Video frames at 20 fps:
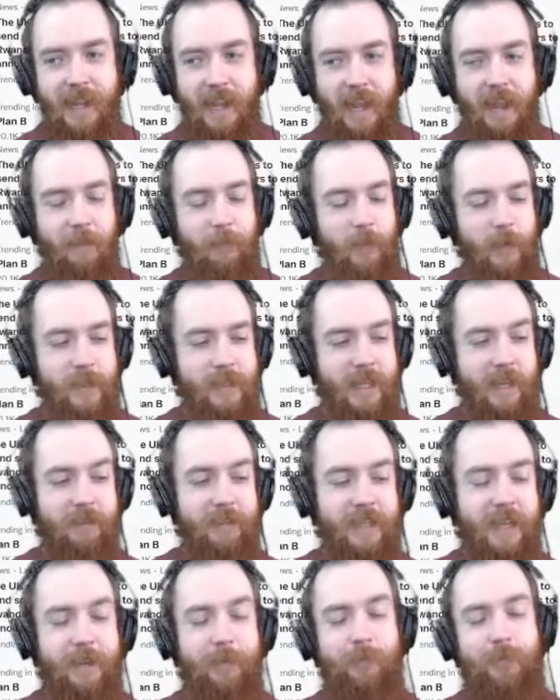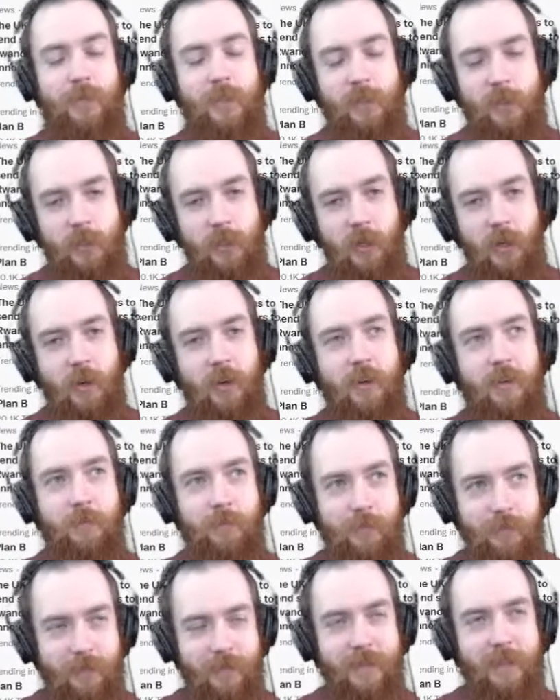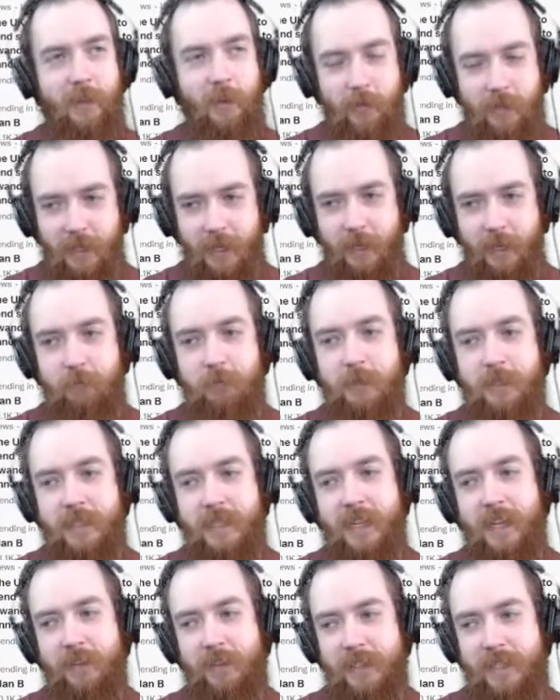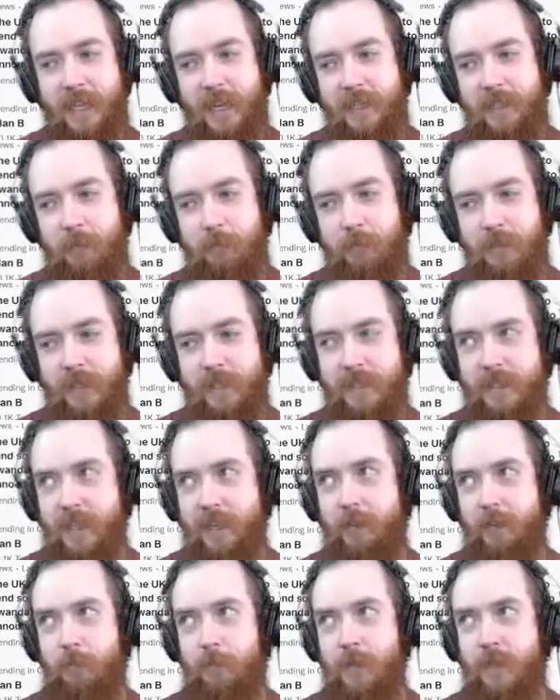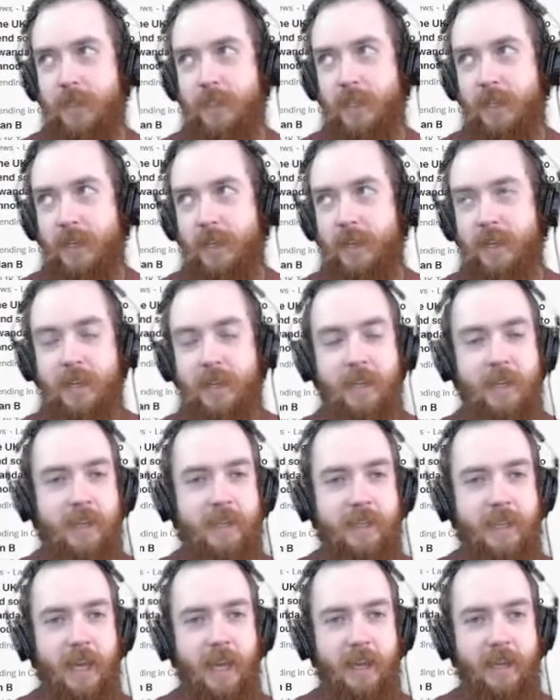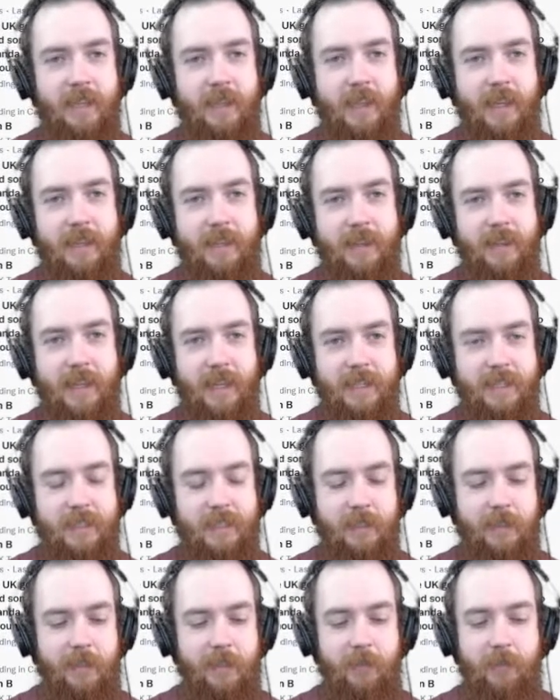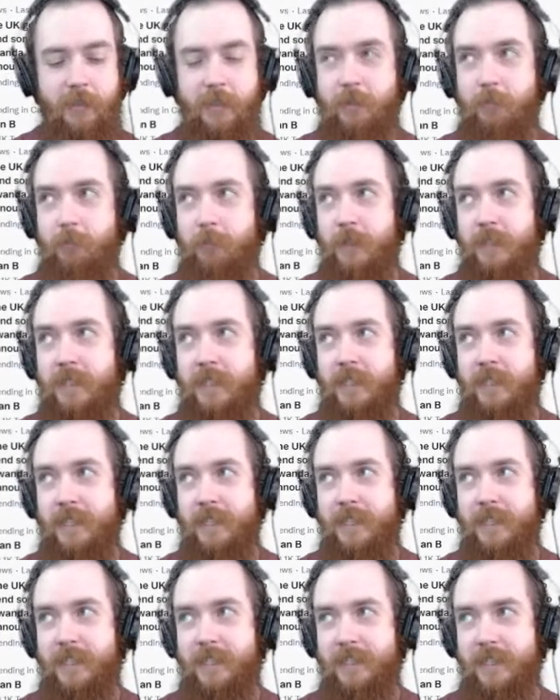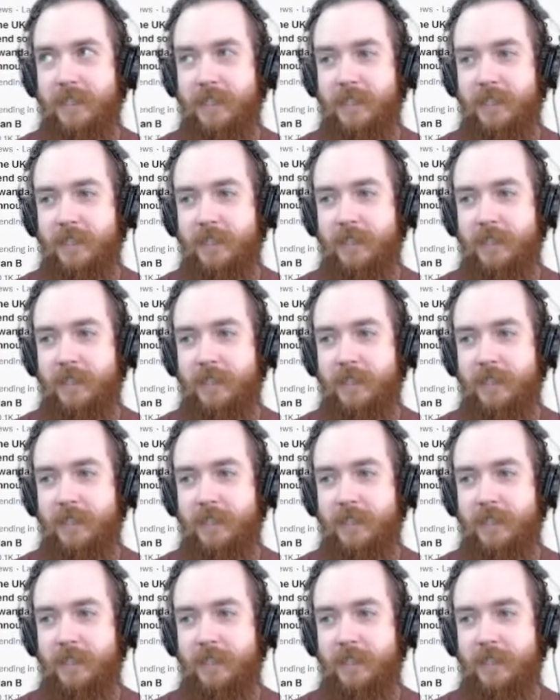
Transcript: And at first I was like, sure, okay, we'll see how this actually plays out. But yeah, that's literally what he does.